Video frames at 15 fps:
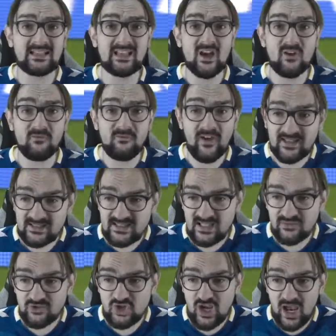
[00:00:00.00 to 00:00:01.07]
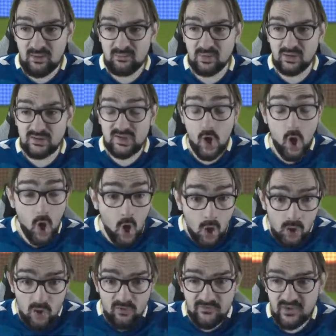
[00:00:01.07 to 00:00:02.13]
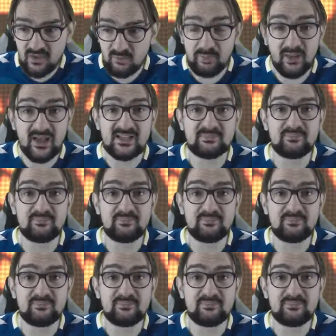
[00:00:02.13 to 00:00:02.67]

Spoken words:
Defensive shambles all over the place.